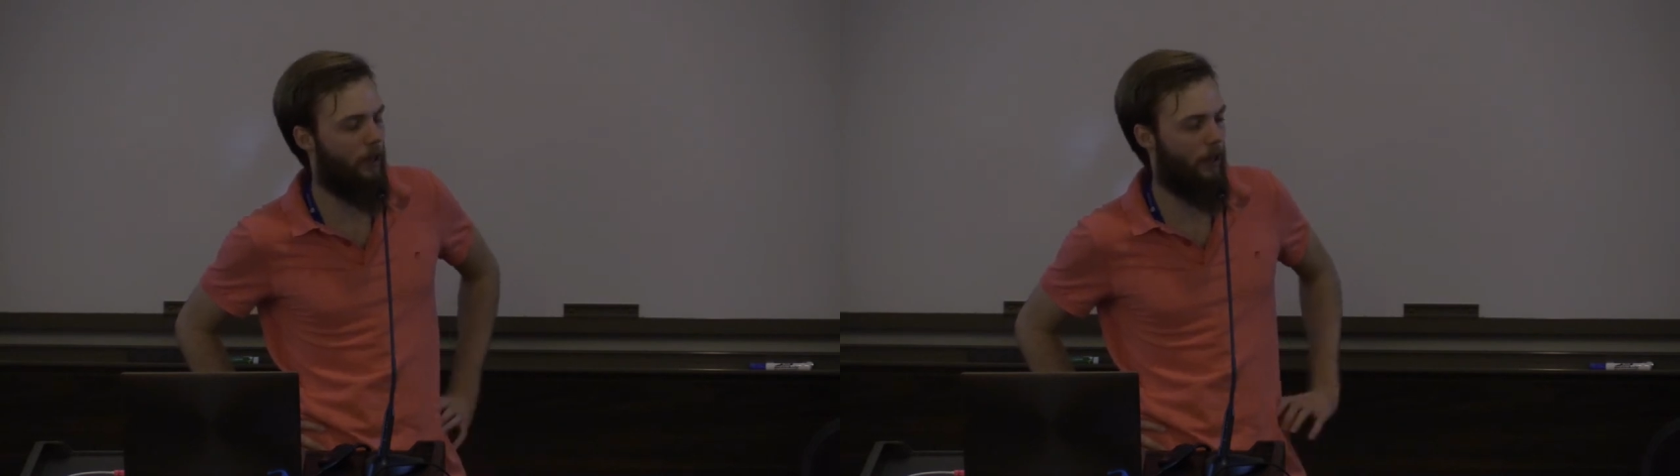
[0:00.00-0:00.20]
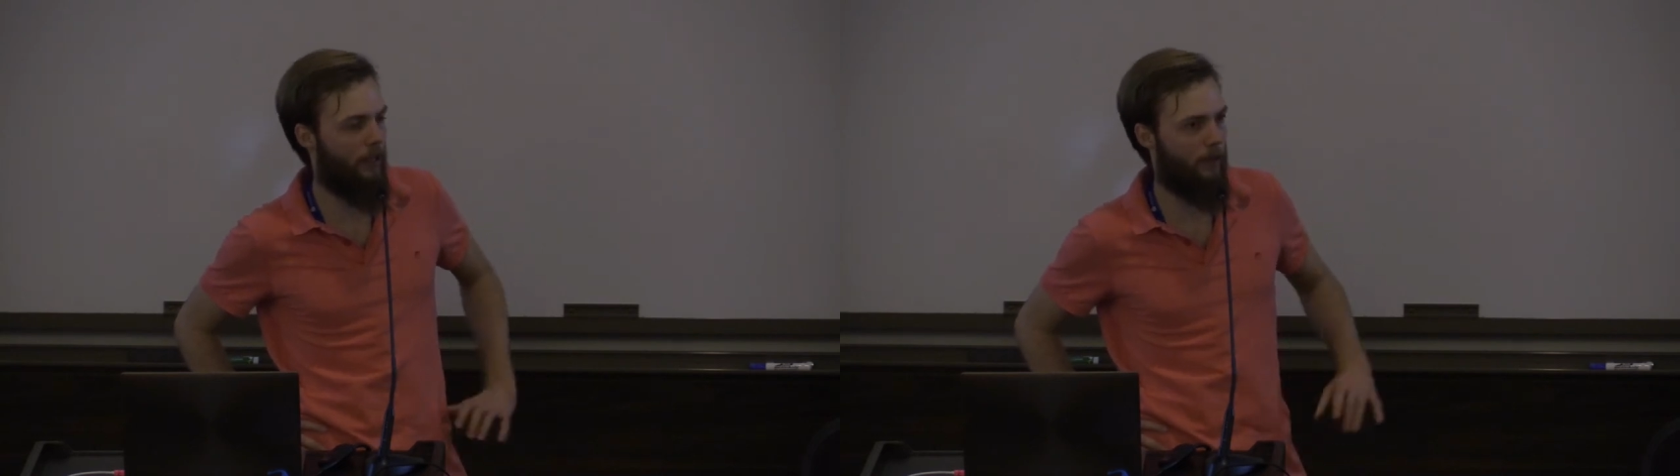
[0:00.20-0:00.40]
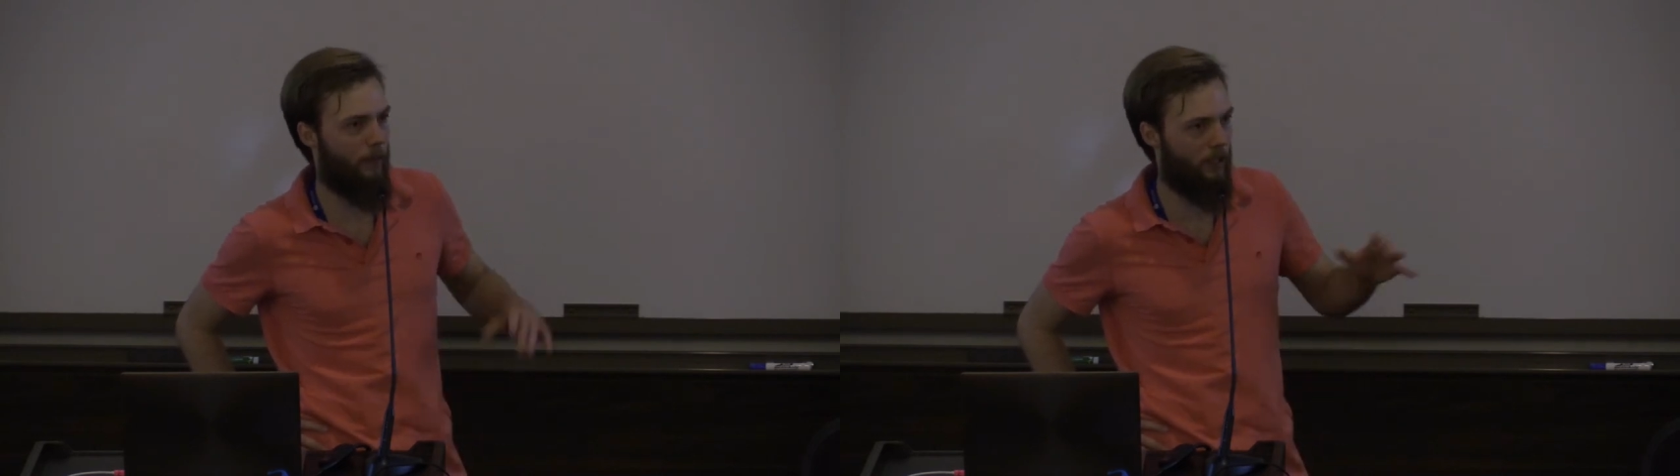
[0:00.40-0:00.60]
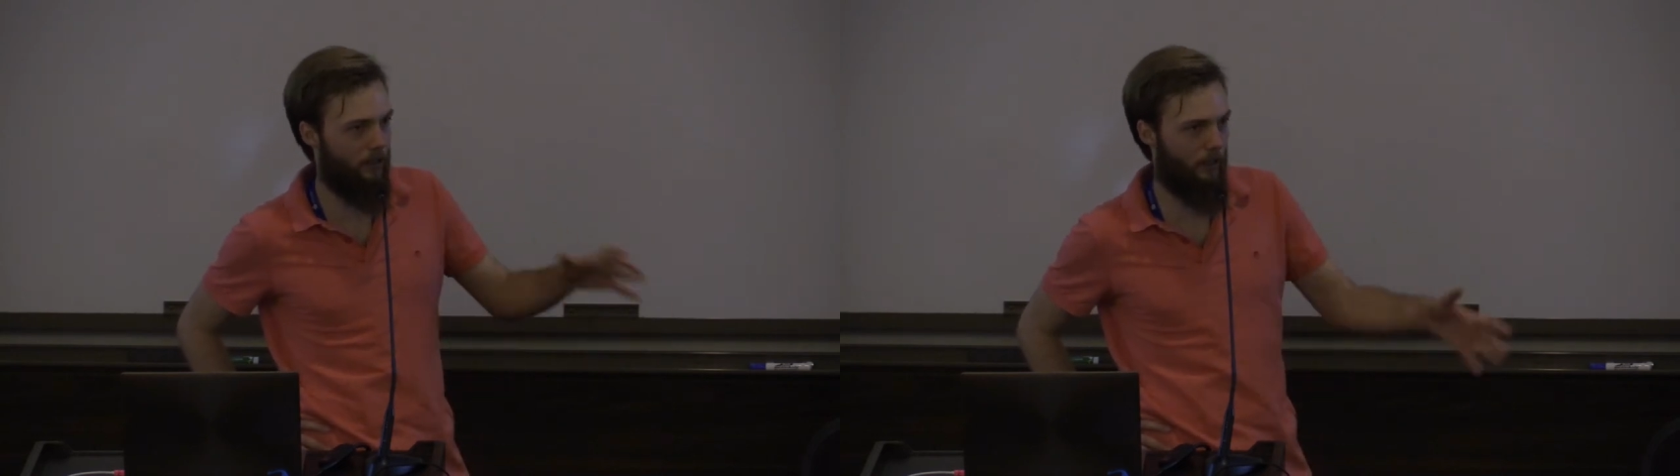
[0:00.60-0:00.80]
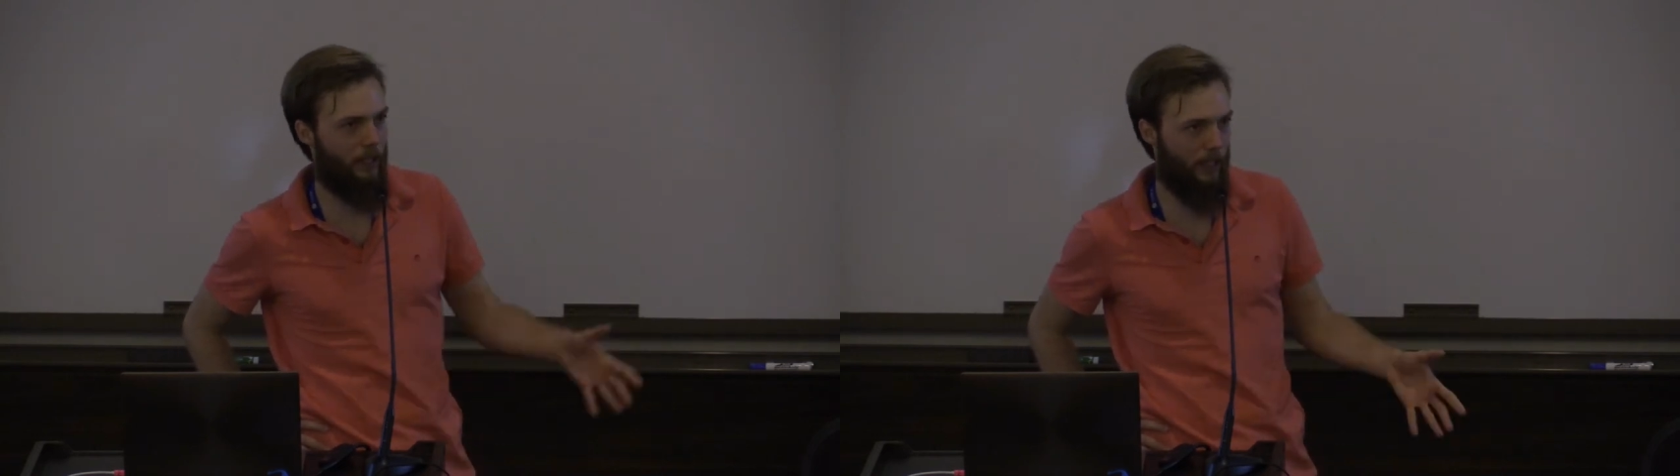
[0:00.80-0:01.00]
uh, as a
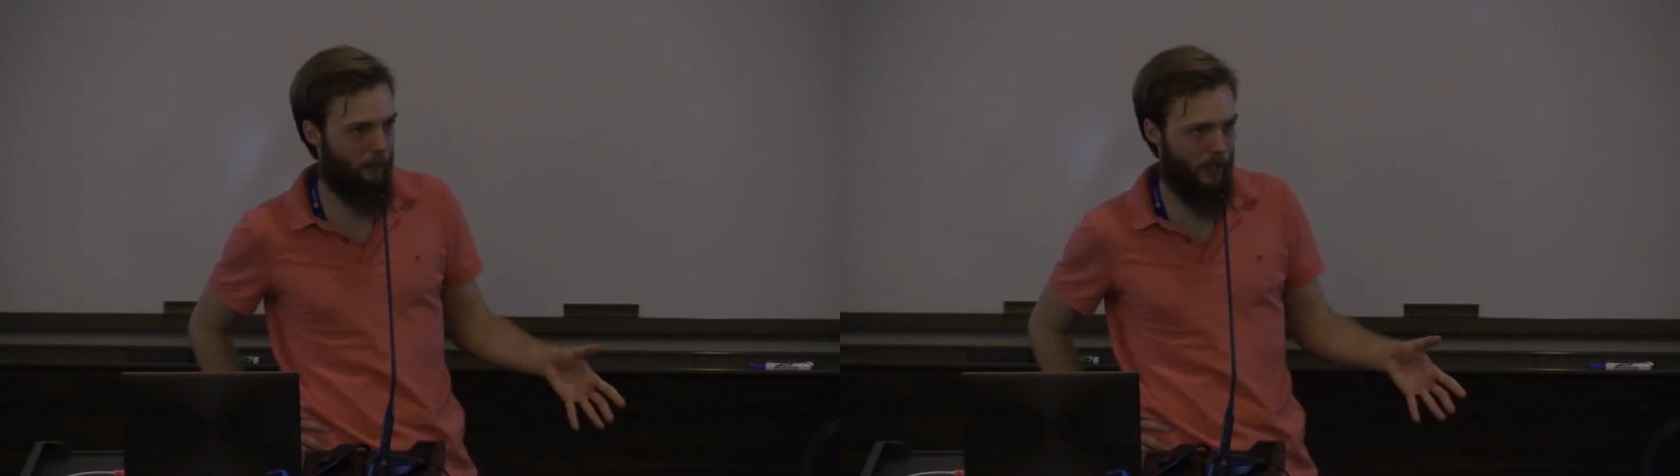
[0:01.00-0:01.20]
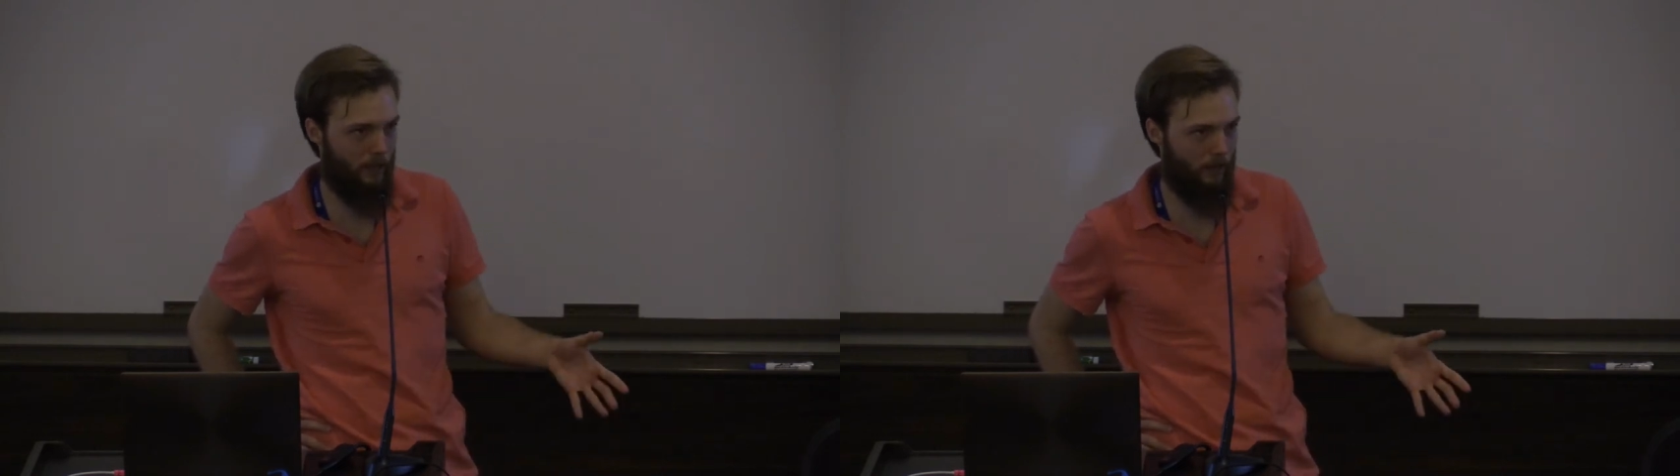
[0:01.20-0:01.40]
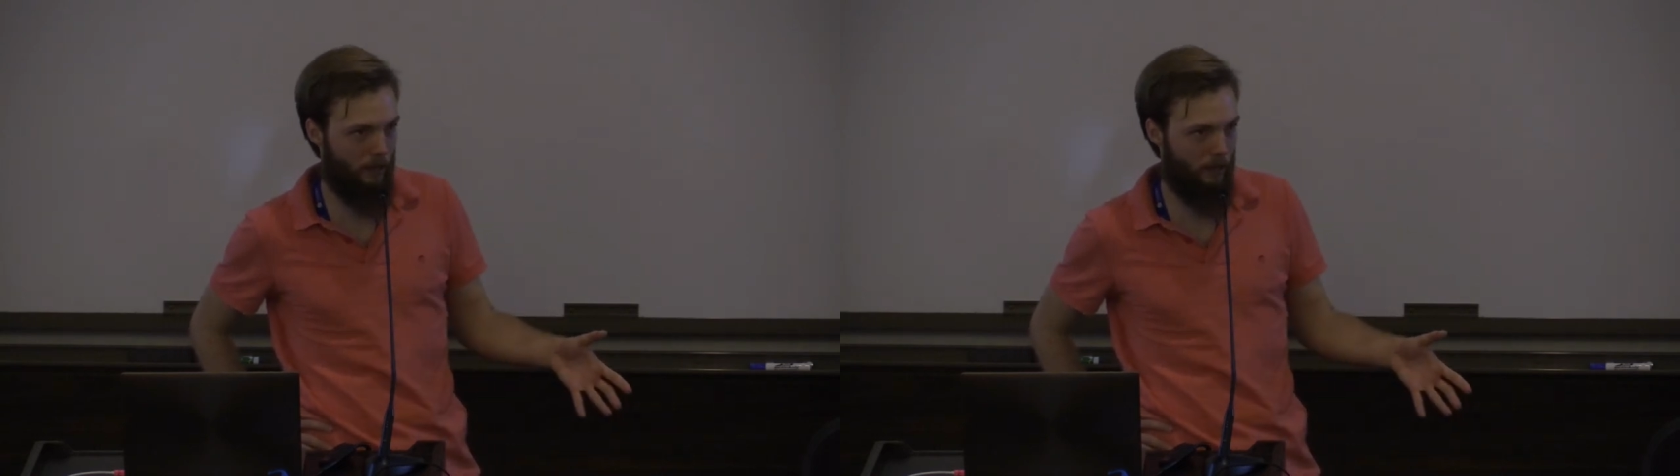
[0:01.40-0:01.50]
personal database